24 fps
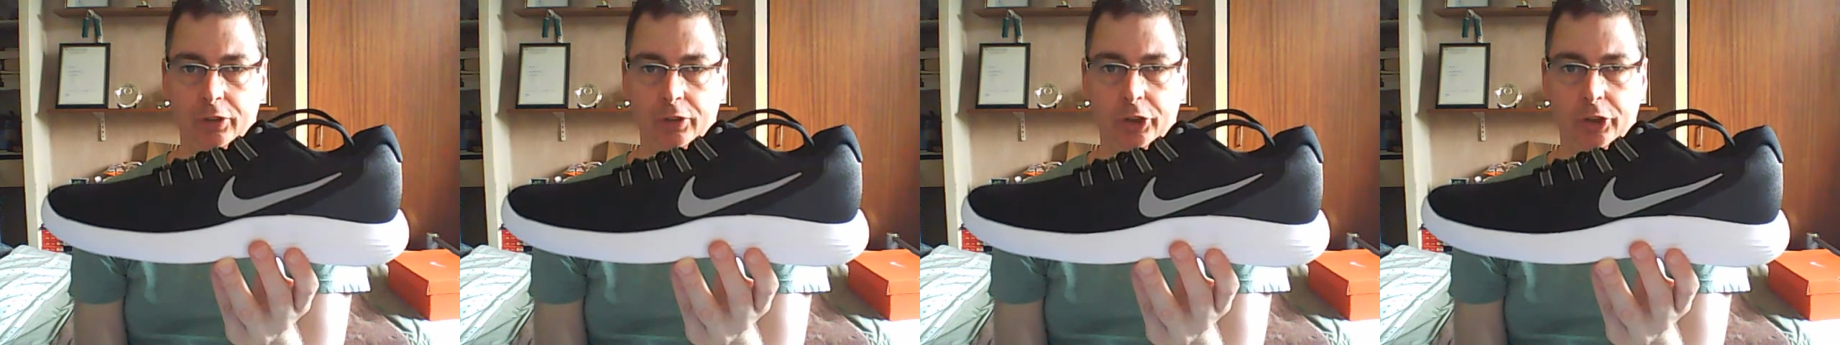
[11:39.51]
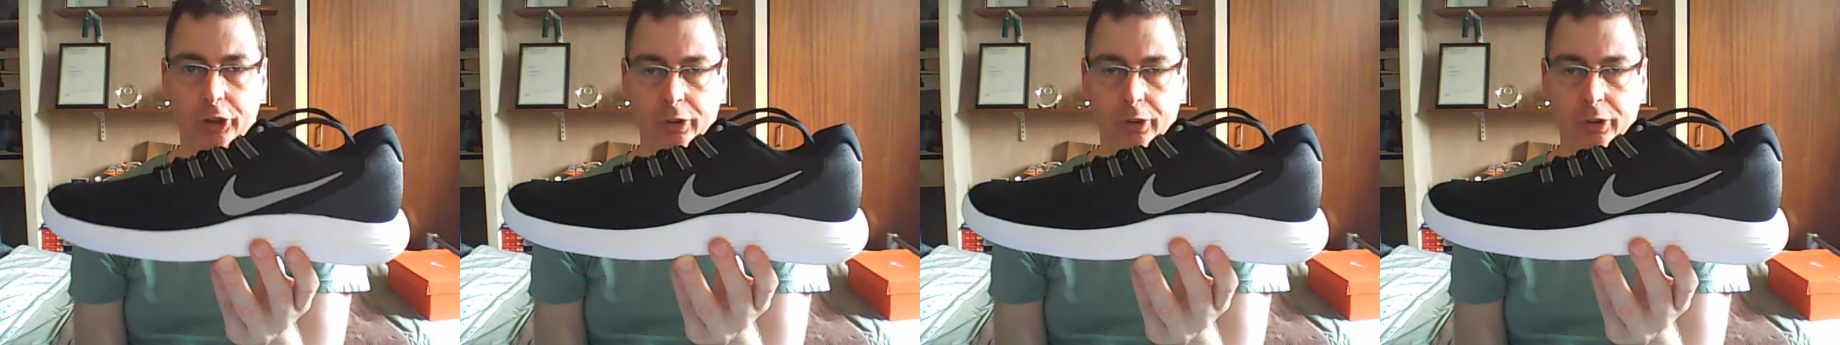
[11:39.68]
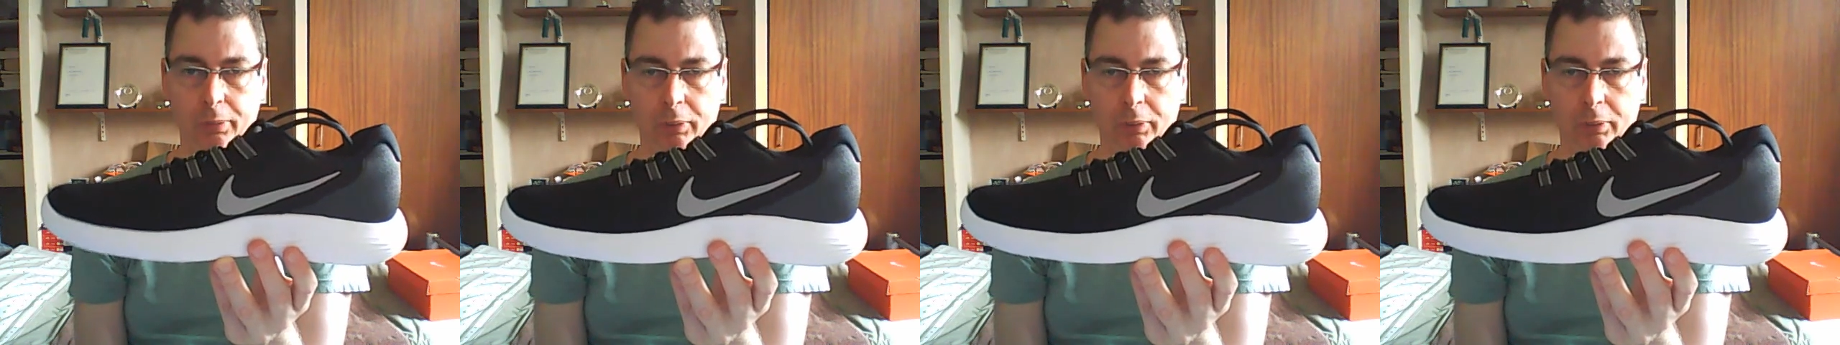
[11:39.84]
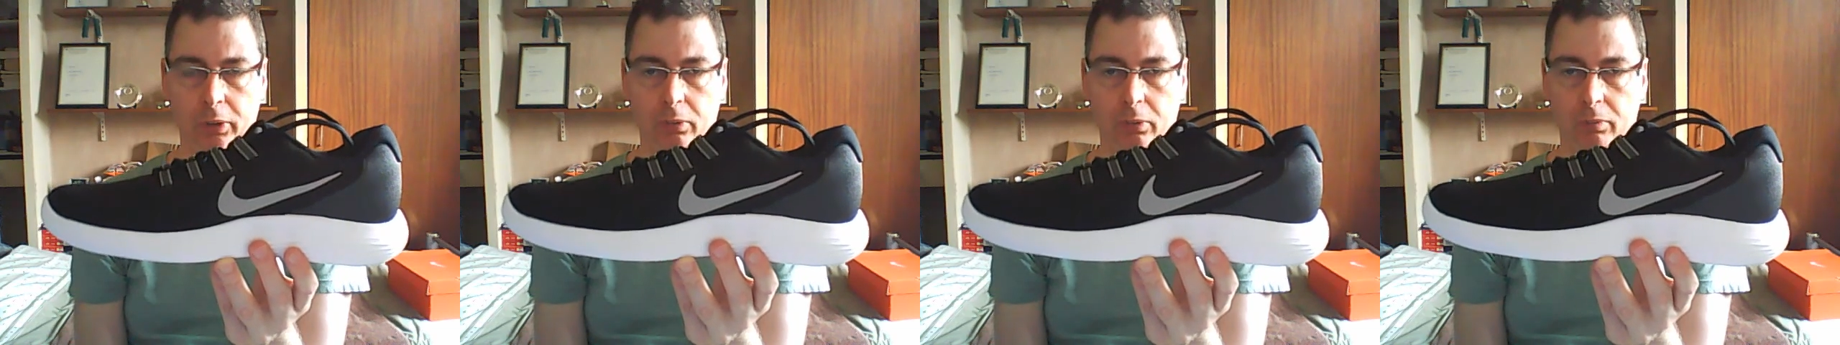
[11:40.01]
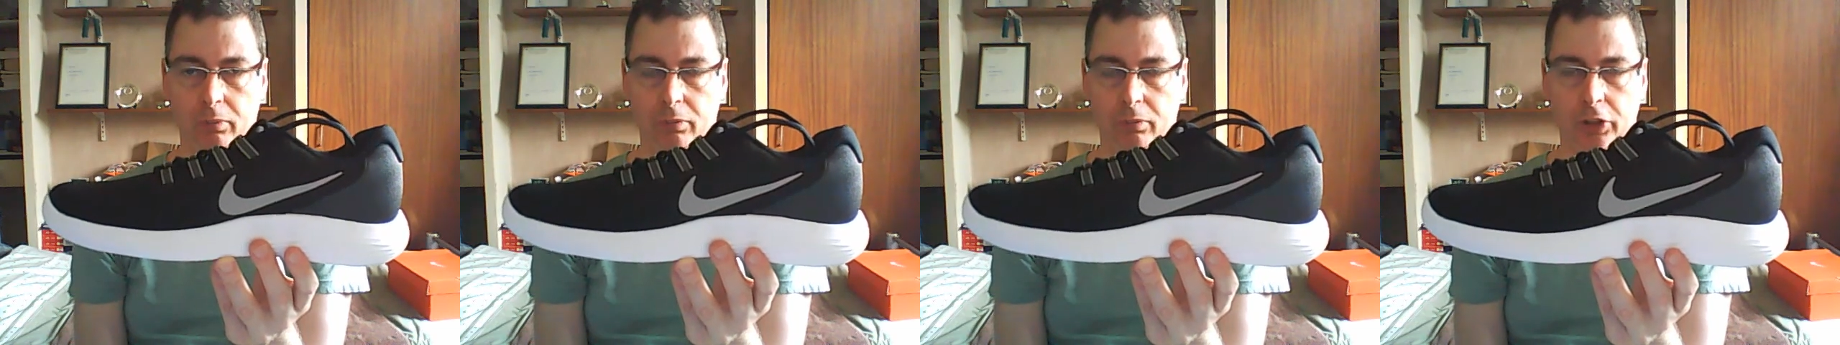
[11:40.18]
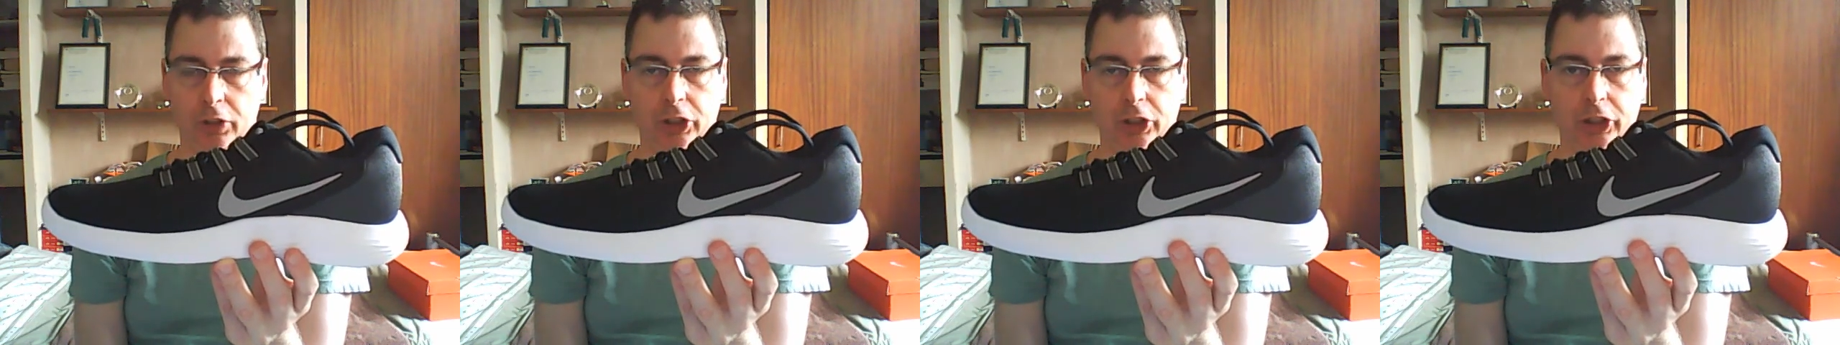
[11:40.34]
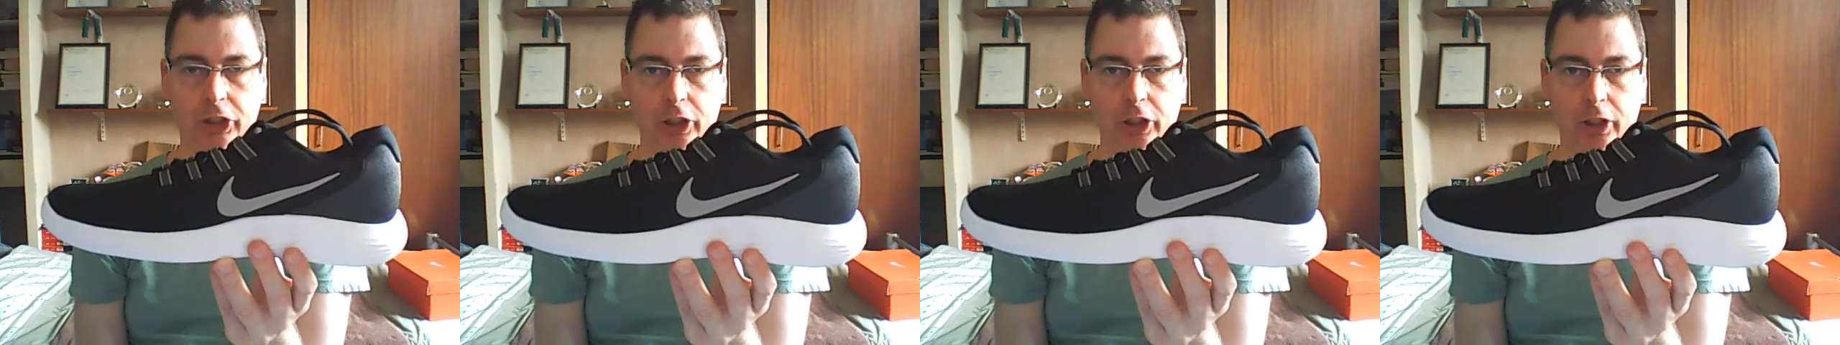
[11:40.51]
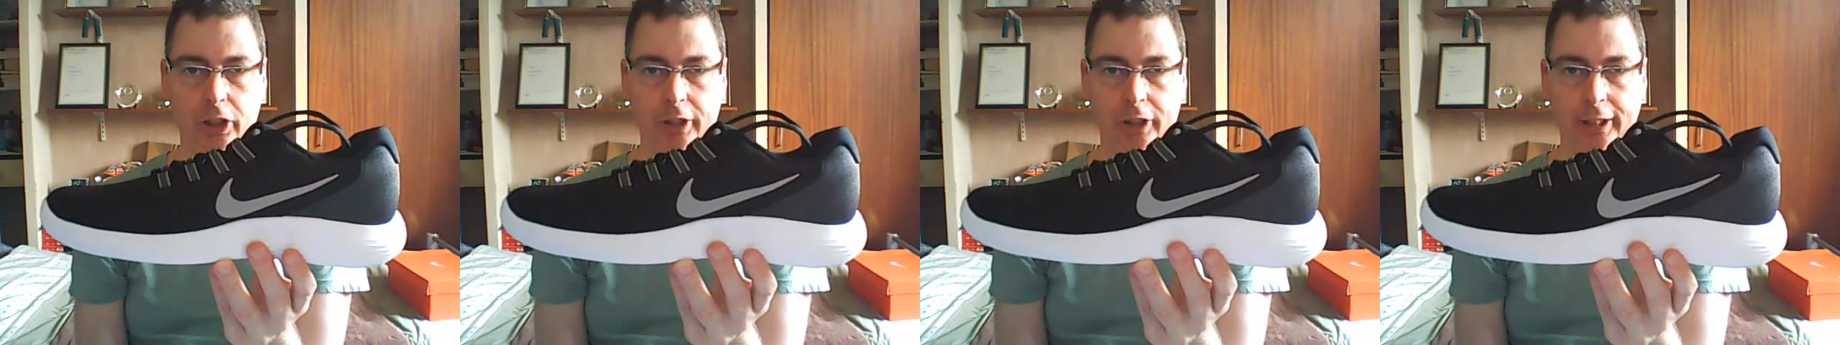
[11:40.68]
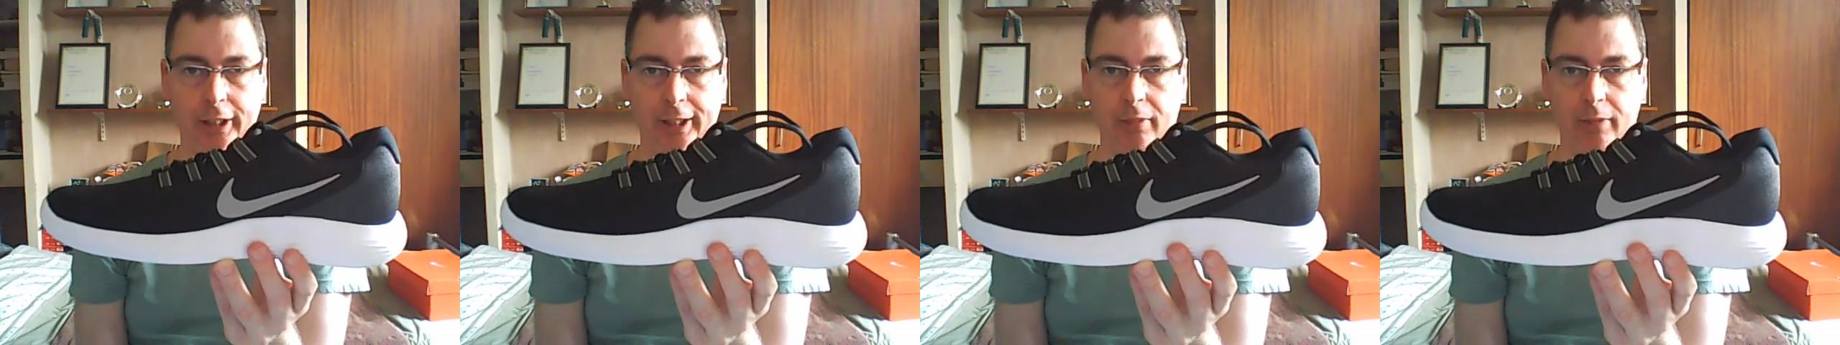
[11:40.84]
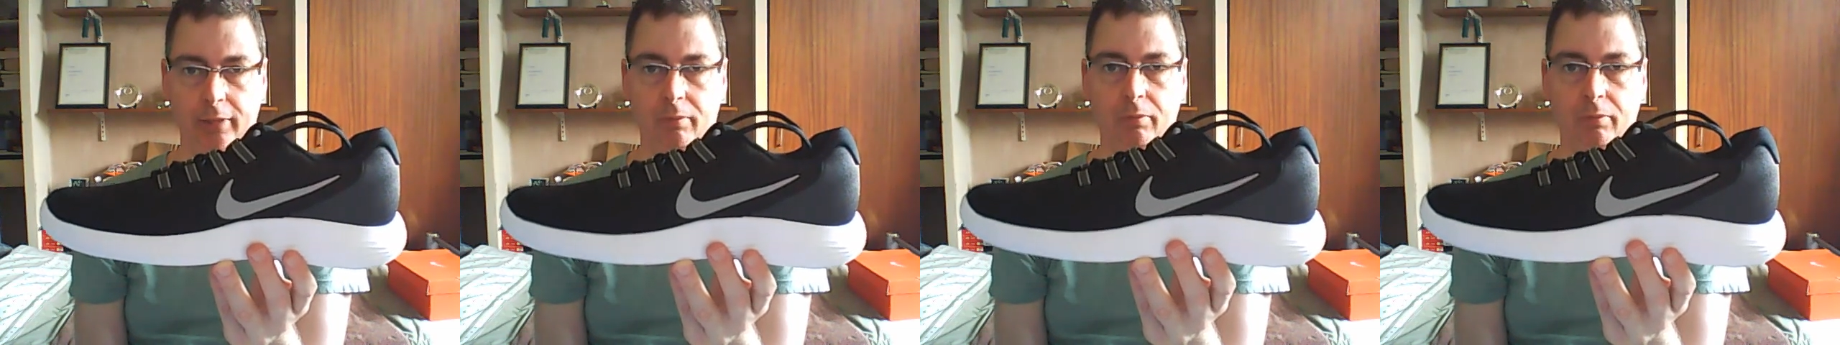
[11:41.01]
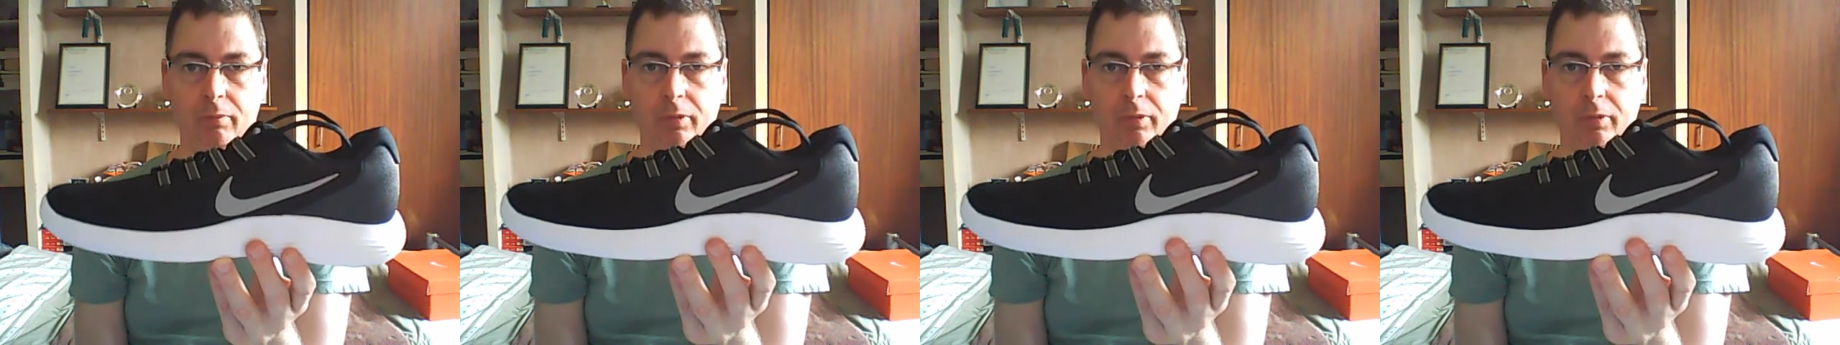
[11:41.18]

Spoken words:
durable, sturdy,